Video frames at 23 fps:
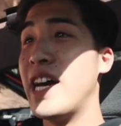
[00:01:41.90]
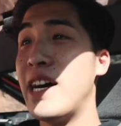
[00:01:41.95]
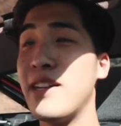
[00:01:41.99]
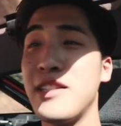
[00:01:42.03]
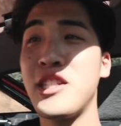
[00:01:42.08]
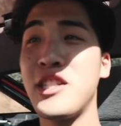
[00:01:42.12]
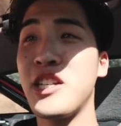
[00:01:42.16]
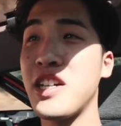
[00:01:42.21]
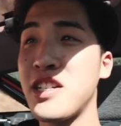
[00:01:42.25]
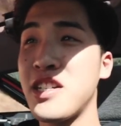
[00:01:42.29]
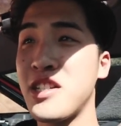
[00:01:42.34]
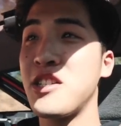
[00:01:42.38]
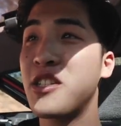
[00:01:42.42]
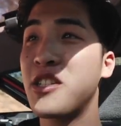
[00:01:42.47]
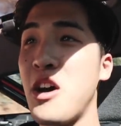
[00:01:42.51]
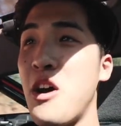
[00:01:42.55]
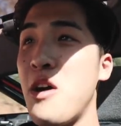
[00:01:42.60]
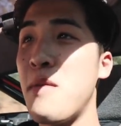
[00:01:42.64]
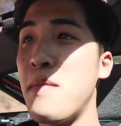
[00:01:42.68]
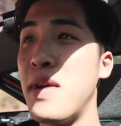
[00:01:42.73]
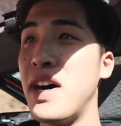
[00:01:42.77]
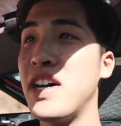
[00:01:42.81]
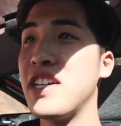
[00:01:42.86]
That would suck
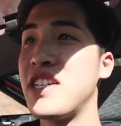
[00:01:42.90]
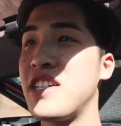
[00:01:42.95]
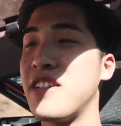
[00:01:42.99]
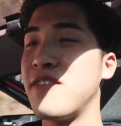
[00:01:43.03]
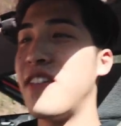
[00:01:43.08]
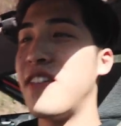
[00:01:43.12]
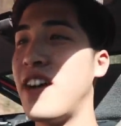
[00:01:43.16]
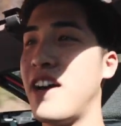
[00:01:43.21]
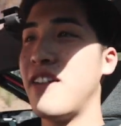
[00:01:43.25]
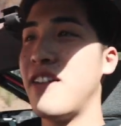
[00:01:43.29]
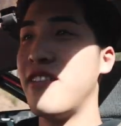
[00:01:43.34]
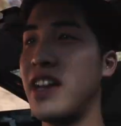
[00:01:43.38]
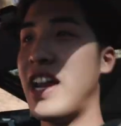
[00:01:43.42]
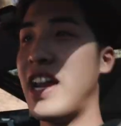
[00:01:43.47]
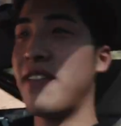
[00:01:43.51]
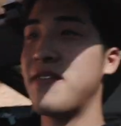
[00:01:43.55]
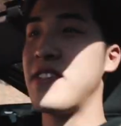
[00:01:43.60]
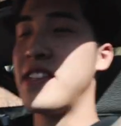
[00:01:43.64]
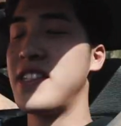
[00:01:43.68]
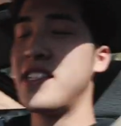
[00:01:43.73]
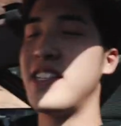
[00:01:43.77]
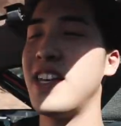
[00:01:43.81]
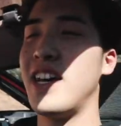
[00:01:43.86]
so much if I would
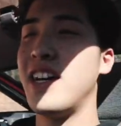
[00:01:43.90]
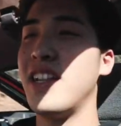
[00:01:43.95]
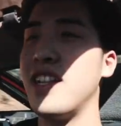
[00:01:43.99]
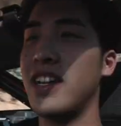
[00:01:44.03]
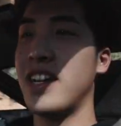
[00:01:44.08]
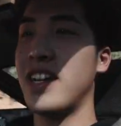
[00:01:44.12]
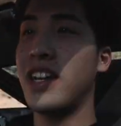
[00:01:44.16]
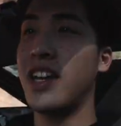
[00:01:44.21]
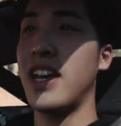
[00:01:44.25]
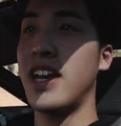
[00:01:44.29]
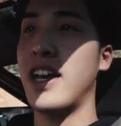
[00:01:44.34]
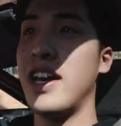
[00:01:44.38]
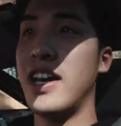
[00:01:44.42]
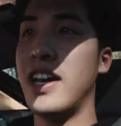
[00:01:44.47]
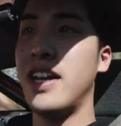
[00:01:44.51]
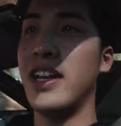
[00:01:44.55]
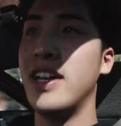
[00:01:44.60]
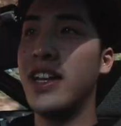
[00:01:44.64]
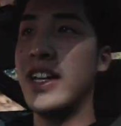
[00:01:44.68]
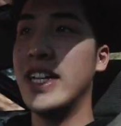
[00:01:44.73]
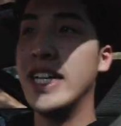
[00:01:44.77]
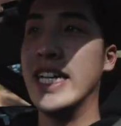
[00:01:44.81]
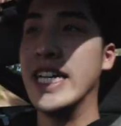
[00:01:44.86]
have to sell it again.
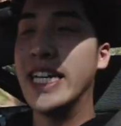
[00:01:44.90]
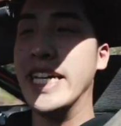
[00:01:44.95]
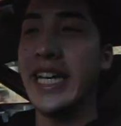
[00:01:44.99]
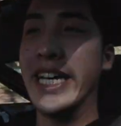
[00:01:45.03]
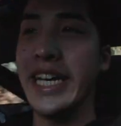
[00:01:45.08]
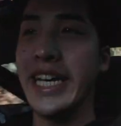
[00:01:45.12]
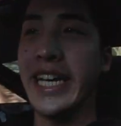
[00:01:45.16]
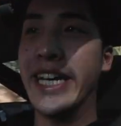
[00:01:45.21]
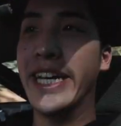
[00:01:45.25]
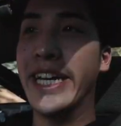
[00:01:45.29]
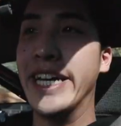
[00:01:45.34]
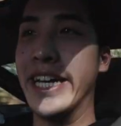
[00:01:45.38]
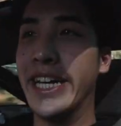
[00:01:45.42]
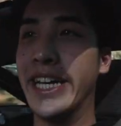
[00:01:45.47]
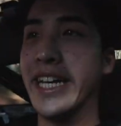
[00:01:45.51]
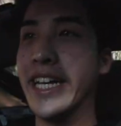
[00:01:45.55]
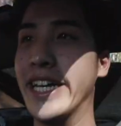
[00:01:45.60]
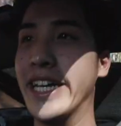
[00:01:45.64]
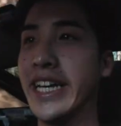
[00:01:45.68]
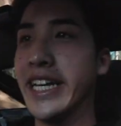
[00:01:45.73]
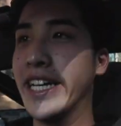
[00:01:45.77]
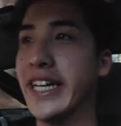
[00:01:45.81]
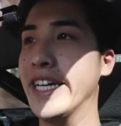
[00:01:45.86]

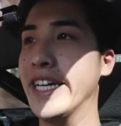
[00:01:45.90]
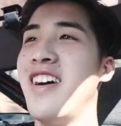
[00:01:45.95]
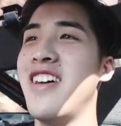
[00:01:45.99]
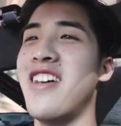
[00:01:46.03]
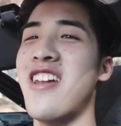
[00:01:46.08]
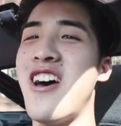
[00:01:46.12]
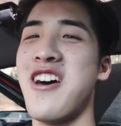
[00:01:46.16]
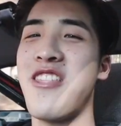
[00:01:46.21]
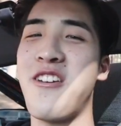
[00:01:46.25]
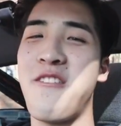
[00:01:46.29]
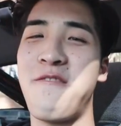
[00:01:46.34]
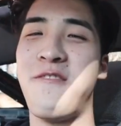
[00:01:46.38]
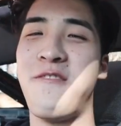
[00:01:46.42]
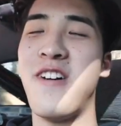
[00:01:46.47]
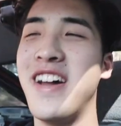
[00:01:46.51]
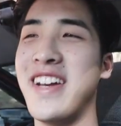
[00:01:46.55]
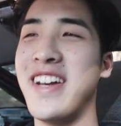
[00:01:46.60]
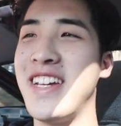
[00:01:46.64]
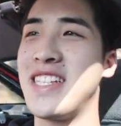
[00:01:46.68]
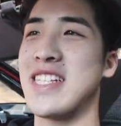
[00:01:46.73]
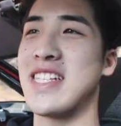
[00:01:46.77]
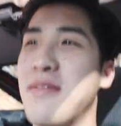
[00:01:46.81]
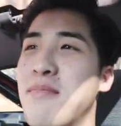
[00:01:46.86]
Eh. Another
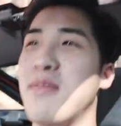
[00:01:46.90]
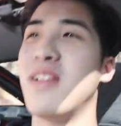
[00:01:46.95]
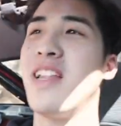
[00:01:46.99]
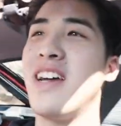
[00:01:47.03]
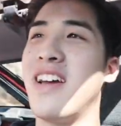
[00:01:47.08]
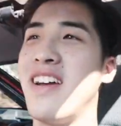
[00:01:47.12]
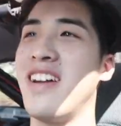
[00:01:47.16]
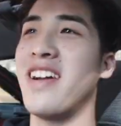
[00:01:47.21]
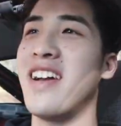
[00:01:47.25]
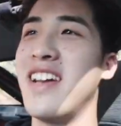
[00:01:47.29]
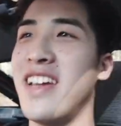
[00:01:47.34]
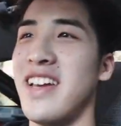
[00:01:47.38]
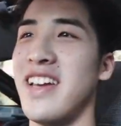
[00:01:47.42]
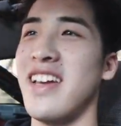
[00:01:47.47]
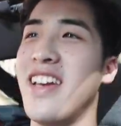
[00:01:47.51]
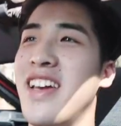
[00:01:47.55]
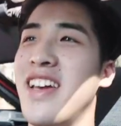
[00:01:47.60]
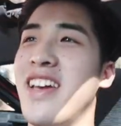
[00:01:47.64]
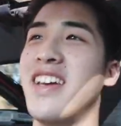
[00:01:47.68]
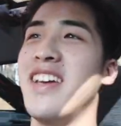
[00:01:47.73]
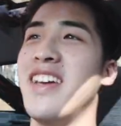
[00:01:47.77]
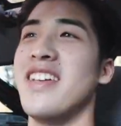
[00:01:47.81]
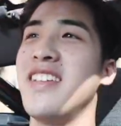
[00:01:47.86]
funny similarity
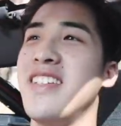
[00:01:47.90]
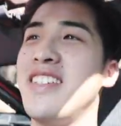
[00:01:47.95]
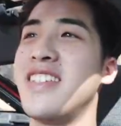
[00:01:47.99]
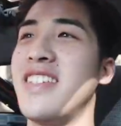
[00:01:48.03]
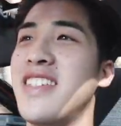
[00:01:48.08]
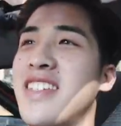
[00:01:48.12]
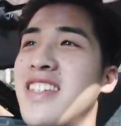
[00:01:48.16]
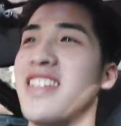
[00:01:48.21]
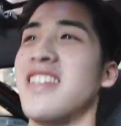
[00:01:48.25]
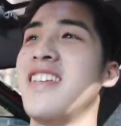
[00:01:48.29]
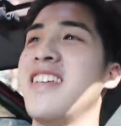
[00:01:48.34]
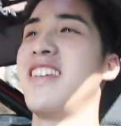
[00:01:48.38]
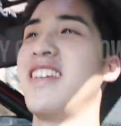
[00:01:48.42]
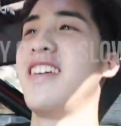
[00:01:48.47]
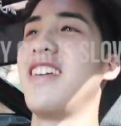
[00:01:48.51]
is